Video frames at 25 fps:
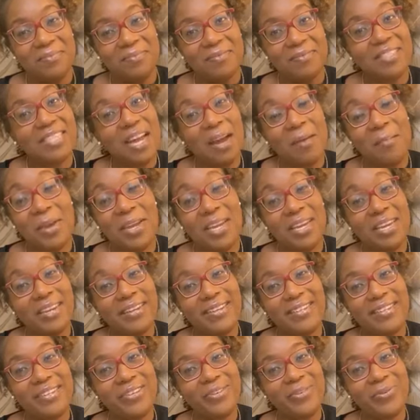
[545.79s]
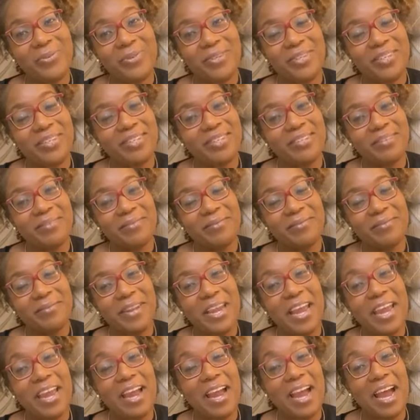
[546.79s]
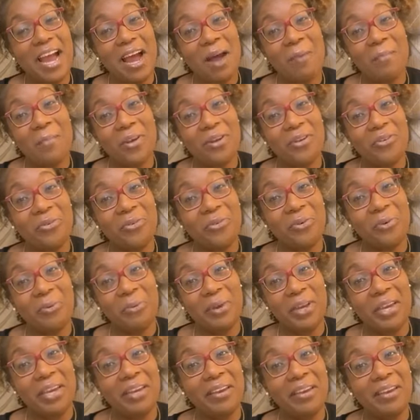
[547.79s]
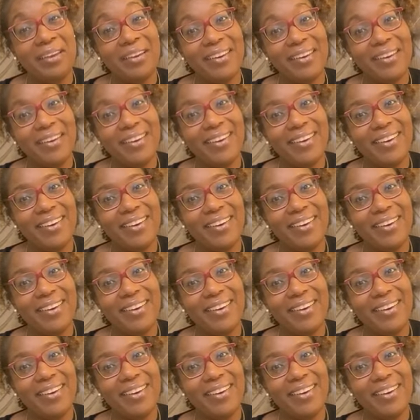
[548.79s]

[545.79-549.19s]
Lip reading: Stop making excuses that I'm going to do it when.